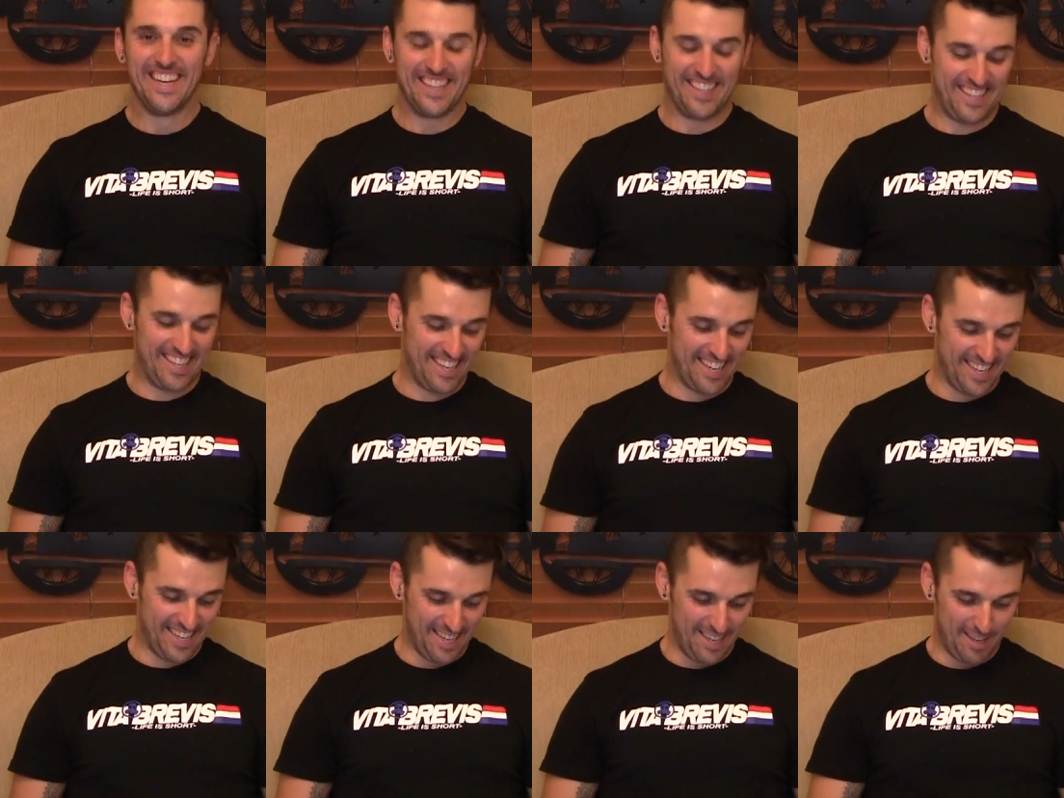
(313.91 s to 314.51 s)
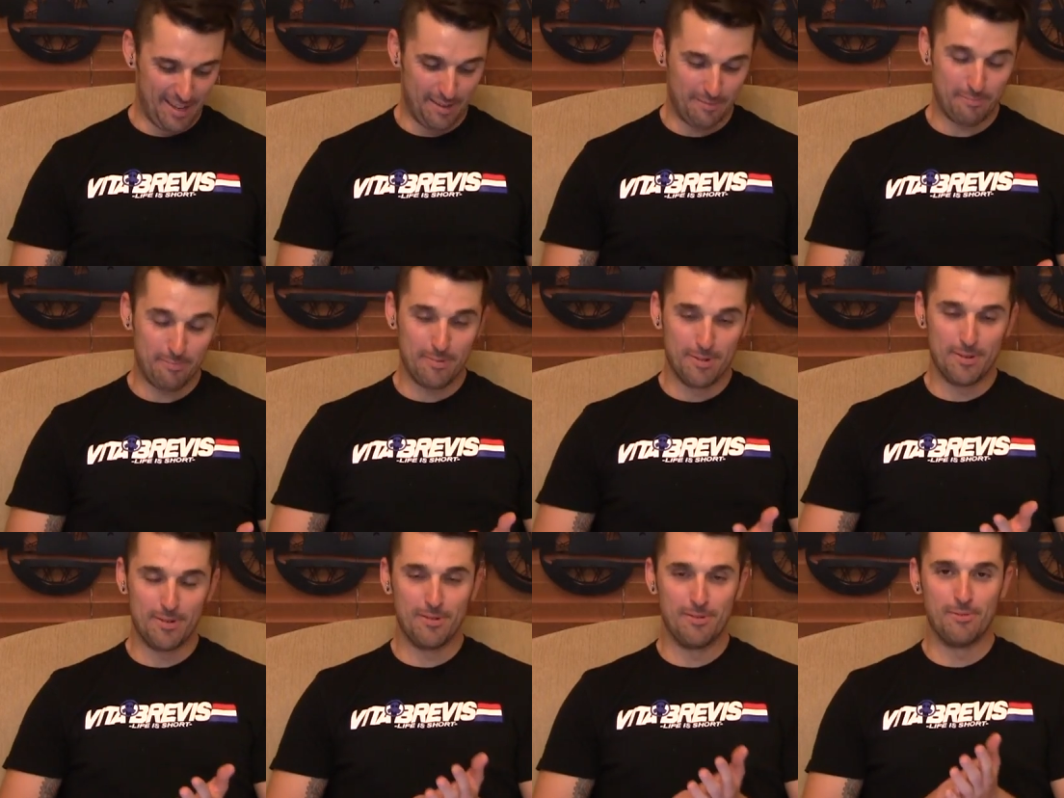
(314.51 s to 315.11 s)
Yeah,
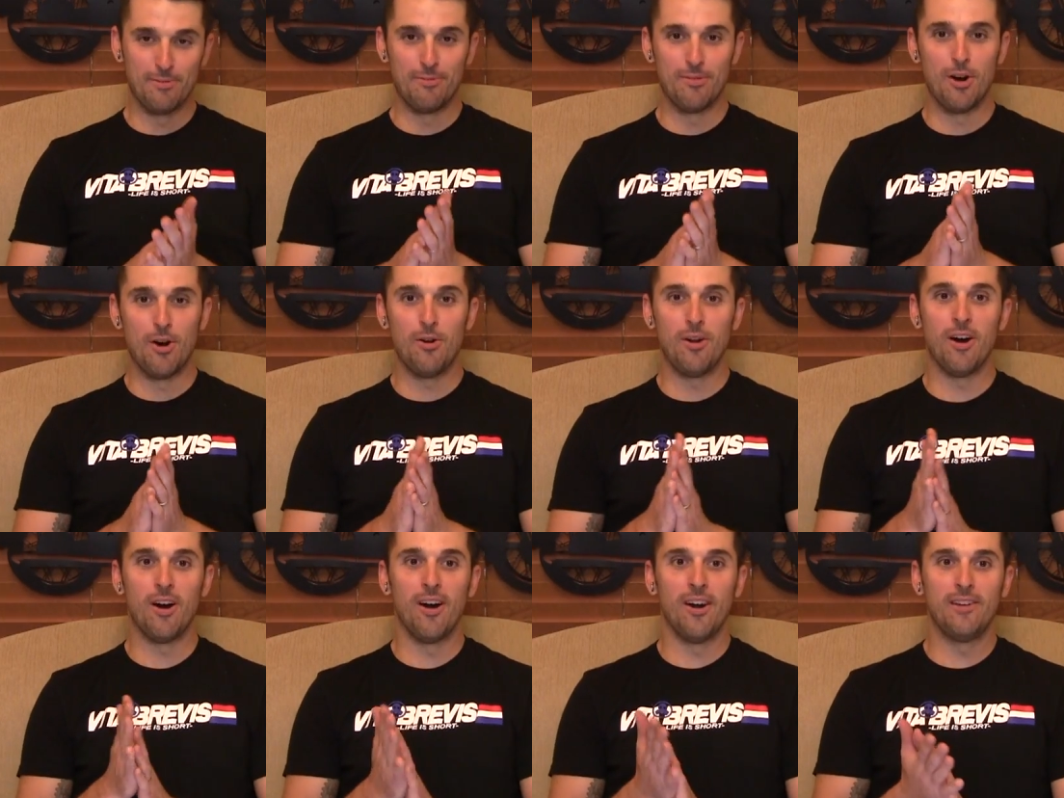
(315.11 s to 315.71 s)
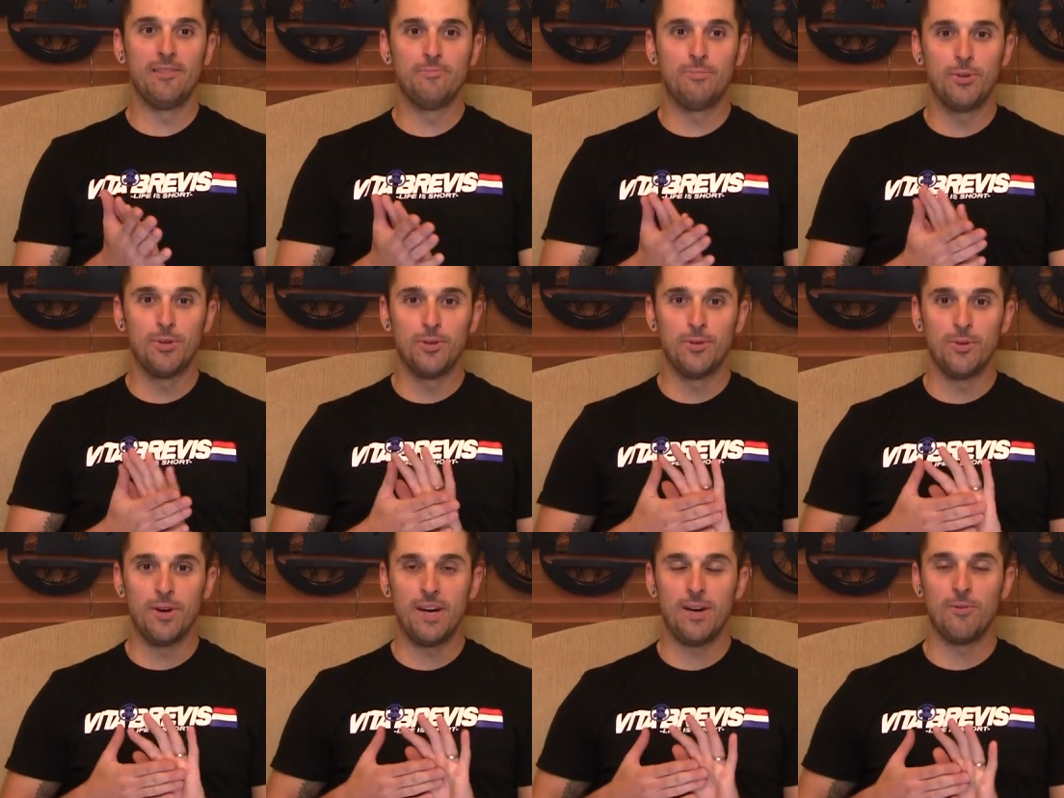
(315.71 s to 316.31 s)
rode hard and put
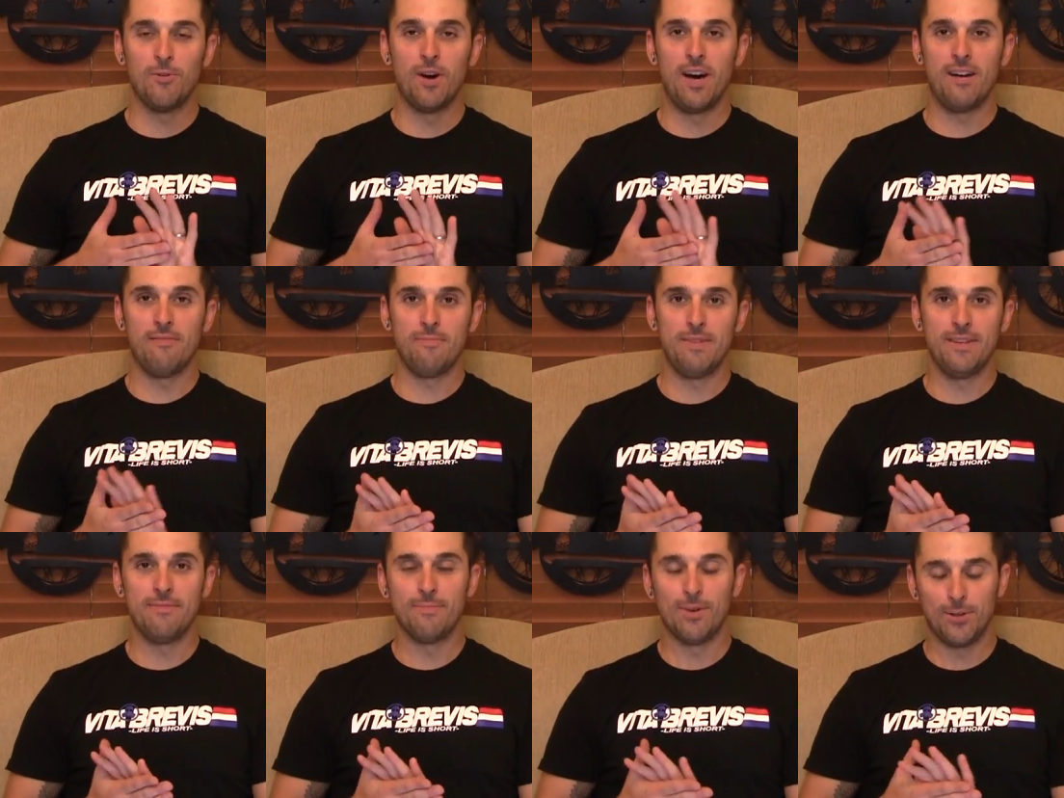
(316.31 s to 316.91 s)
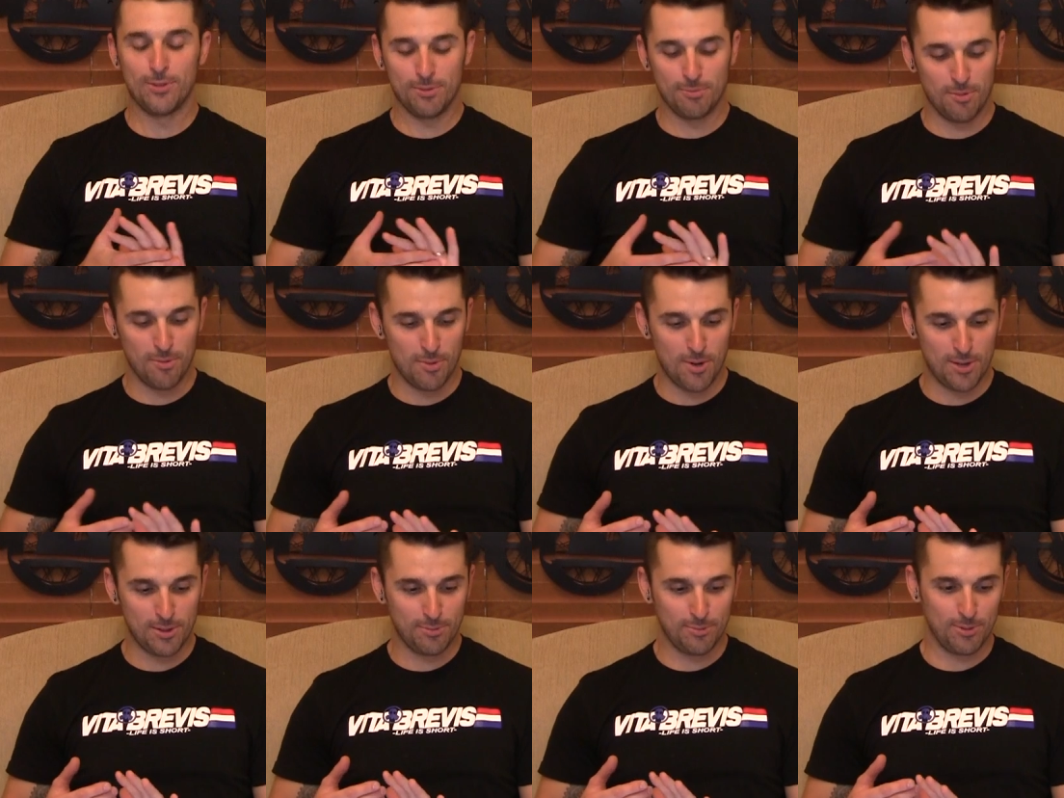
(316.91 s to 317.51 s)
away wet
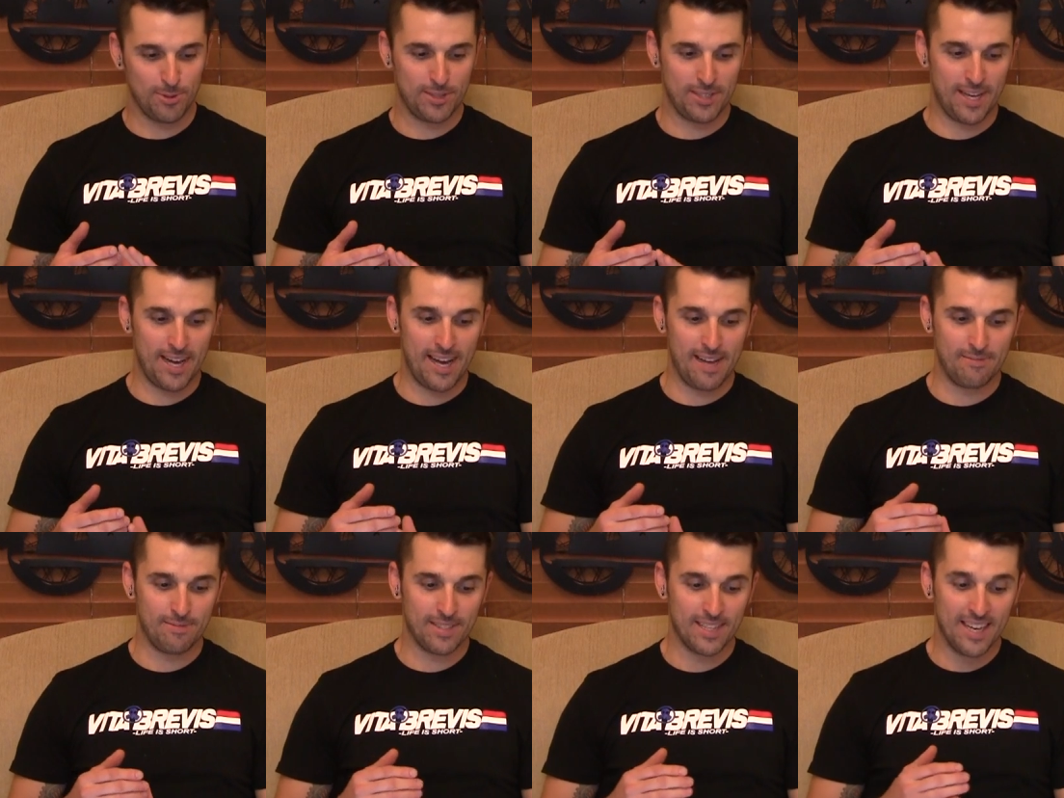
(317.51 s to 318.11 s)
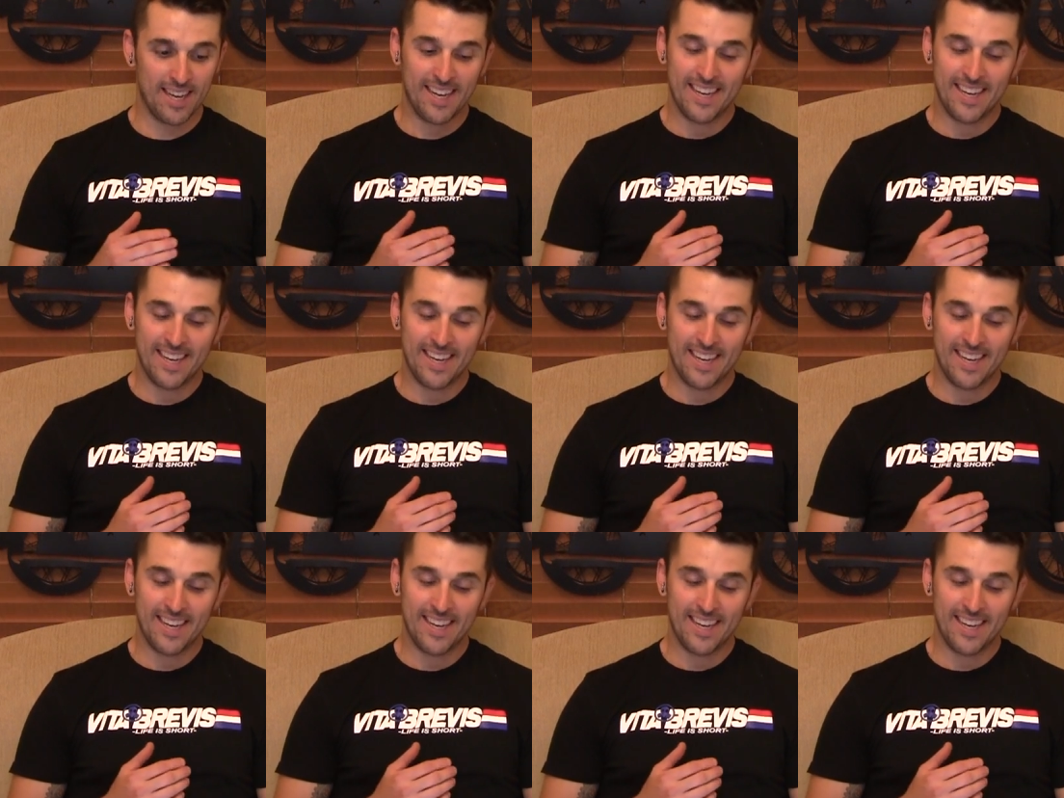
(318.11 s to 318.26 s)
multiple times.